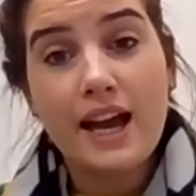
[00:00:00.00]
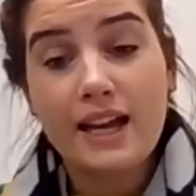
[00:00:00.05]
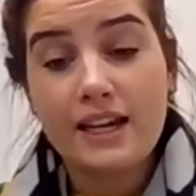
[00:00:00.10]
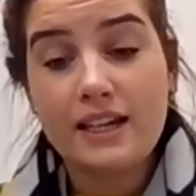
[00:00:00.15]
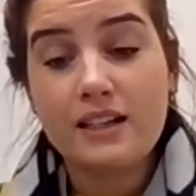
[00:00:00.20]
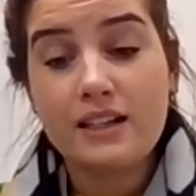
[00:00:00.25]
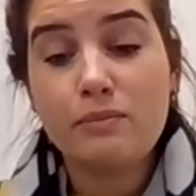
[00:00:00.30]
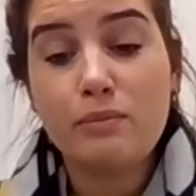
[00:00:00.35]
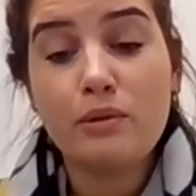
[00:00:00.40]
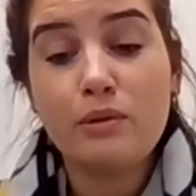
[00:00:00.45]
and
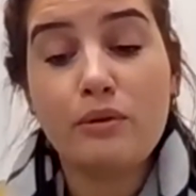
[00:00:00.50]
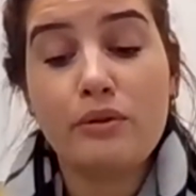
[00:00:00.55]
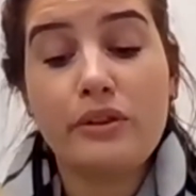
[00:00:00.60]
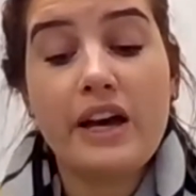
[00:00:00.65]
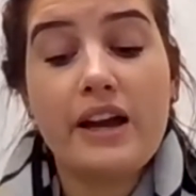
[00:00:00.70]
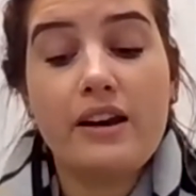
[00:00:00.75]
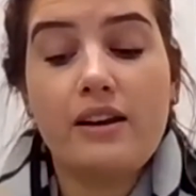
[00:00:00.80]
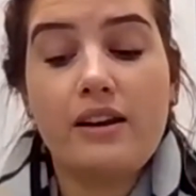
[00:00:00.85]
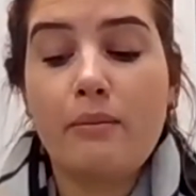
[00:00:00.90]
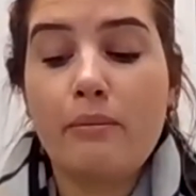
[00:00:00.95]
explore
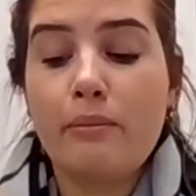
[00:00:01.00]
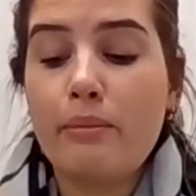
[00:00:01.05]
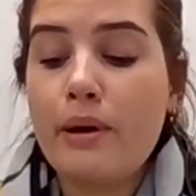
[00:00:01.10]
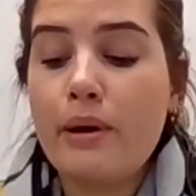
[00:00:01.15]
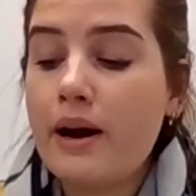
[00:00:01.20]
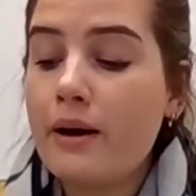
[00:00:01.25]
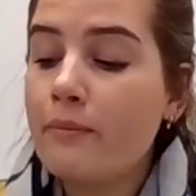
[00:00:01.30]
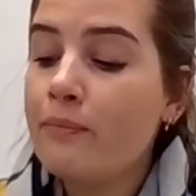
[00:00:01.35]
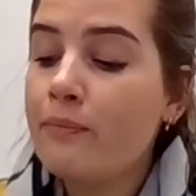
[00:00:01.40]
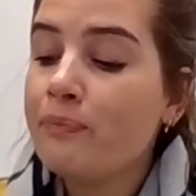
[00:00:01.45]
that
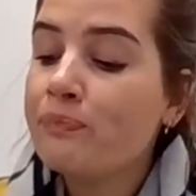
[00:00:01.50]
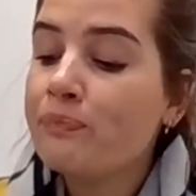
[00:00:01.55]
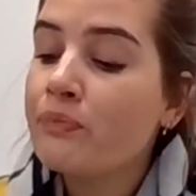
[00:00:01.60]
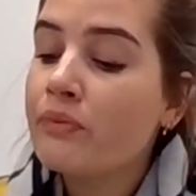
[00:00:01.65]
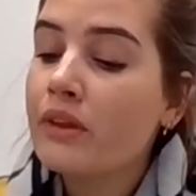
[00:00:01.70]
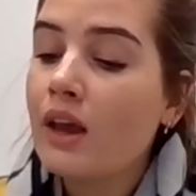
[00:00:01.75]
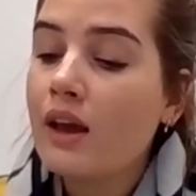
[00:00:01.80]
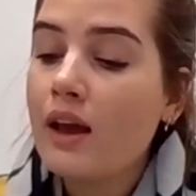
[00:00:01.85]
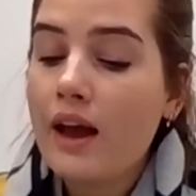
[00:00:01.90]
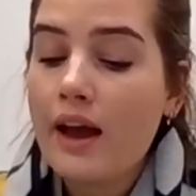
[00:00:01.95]
number.
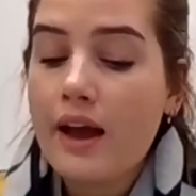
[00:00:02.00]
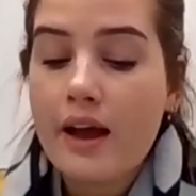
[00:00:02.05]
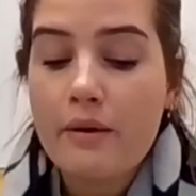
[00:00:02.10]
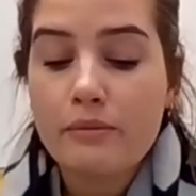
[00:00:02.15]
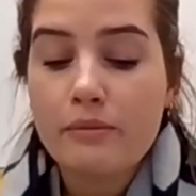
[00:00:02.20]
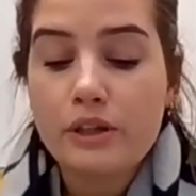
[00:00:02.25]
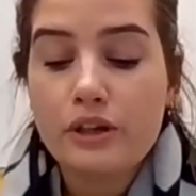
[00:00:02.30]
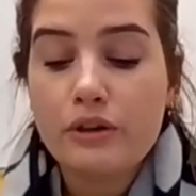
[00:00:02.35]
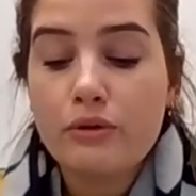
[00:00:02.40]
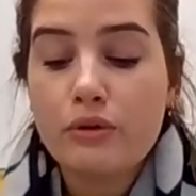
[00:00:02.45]

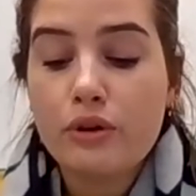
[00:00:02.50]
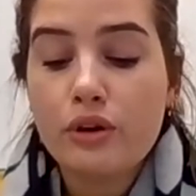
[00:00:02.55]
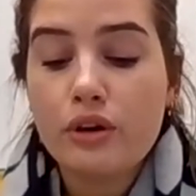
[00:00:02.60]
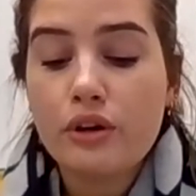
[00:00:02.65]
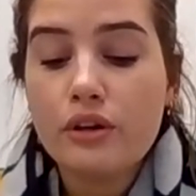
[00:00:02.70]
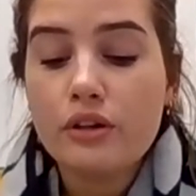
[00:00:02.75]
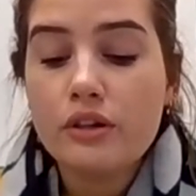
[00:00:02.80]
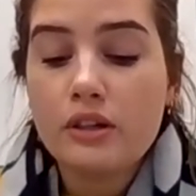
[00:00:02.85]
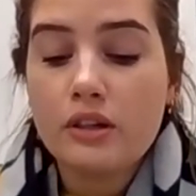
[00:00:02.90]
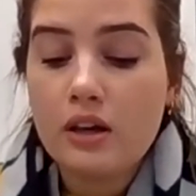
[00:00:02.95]
You
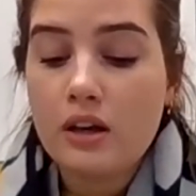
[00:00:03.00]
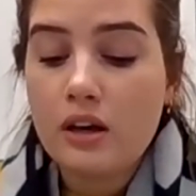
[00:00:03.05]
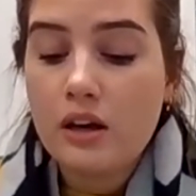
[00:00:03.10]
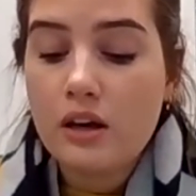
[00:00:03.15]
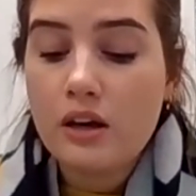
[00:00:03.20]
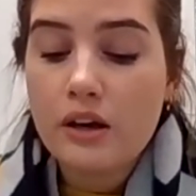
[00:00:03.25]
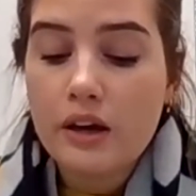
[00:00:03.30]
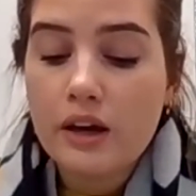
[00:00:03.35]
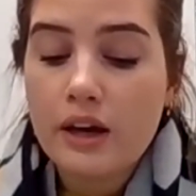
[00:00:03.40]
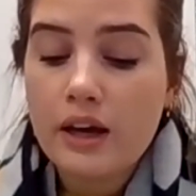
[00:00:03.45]
could
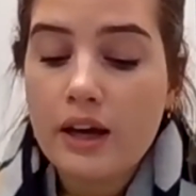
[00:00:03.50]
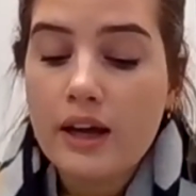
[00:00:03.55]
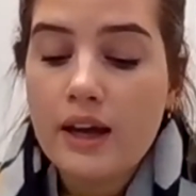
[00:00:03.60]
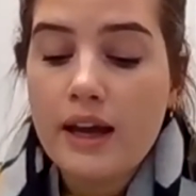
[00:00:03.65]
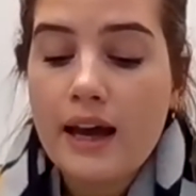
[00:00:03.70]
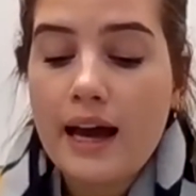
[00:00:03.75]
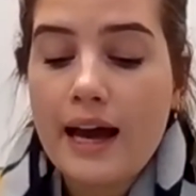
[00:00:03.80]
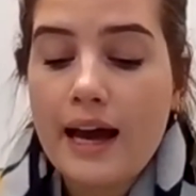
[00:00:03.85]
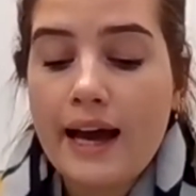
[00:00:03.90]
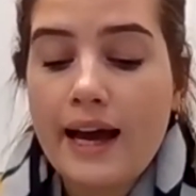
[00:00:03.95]
look
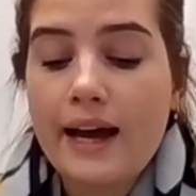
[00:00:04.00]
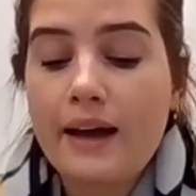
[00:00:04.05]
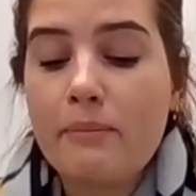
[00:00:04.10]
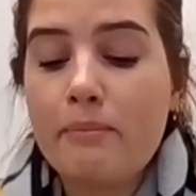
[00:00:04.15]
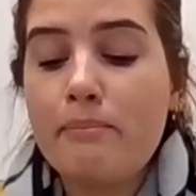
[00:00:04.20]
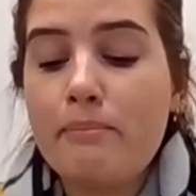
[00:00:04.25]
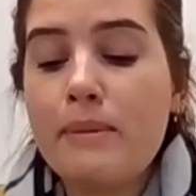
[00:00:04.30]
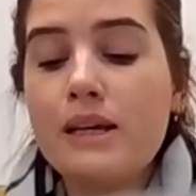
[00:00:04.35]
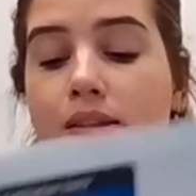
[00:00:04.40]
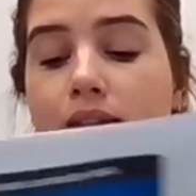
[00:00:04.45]
at
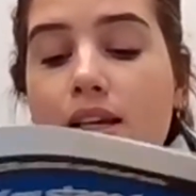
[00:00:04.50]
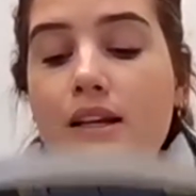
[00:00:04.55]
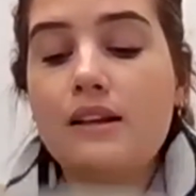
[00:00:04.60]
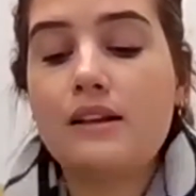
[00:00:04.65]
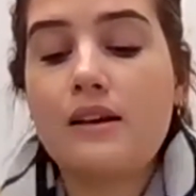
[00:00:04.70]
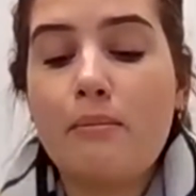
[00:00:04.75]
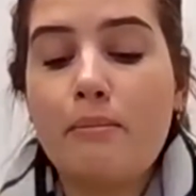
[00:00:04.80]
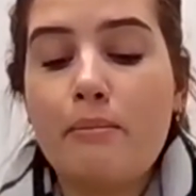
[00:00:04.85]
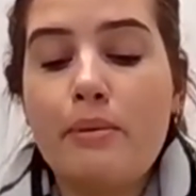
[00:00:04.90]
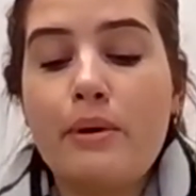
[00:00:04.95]
missing
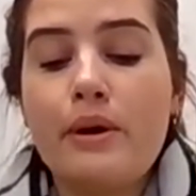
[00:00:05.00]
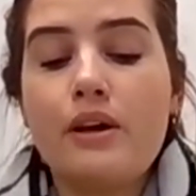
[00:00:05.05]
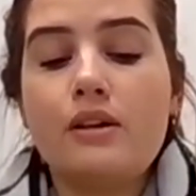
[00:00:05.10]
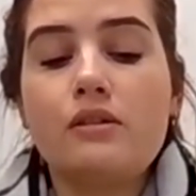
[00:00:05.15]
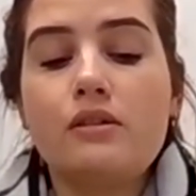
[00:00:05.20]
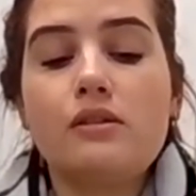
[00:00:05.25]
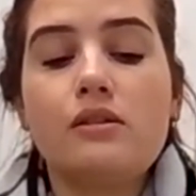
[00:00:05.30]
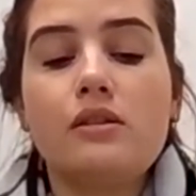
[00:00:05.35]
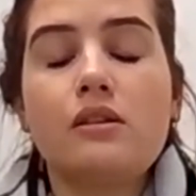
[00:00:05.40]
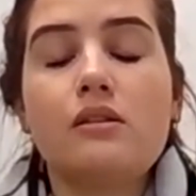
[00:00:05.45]

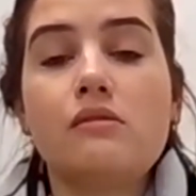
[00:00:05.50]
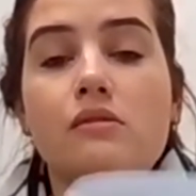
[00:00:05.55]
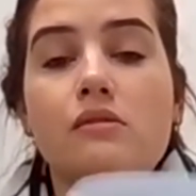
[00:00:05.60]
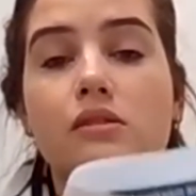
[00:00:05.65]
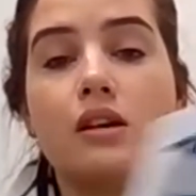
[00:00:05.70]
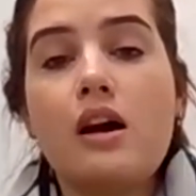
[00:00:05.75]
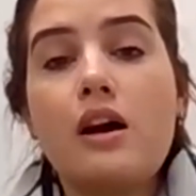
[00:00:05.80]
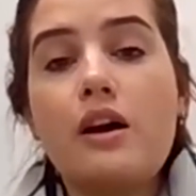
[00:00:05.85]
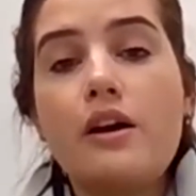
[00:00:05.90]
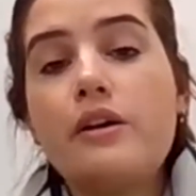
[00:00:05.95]
numbers.
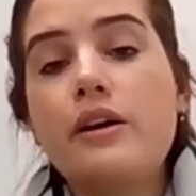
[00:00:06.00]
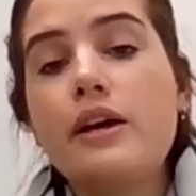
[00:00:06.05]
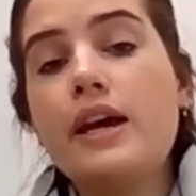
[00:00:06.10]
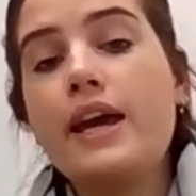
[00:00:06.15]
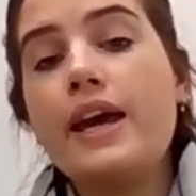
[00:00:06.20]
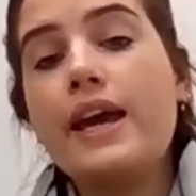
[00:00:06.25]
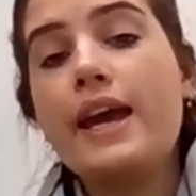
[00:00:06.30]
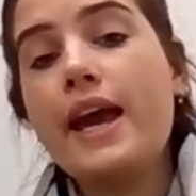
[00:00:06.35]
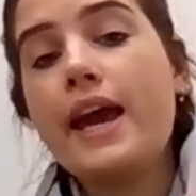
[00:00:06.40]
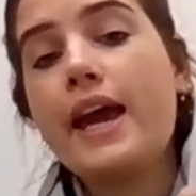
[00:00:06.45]
So
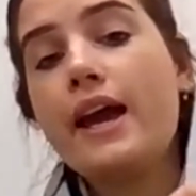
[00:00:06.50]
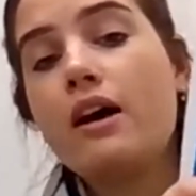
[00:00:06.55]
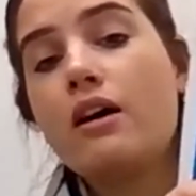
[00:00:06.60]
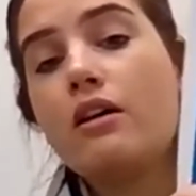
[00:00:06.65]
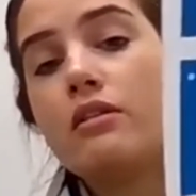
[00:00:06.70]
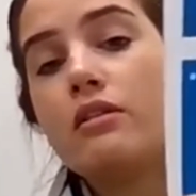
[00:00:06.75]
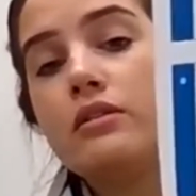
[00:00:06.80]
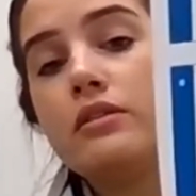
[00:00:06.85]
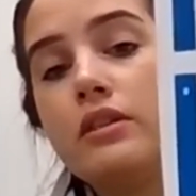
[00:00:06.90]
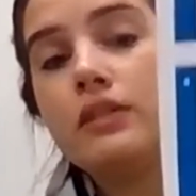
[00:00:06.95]
here
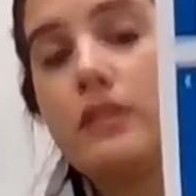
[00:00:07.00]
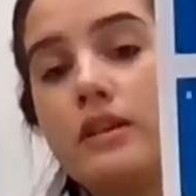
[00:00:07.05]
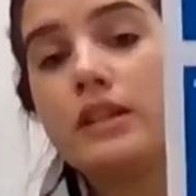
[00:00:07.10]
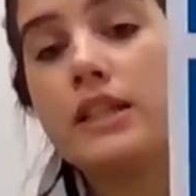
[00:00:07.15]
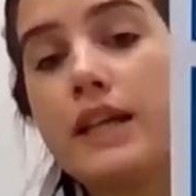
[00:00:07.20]
on the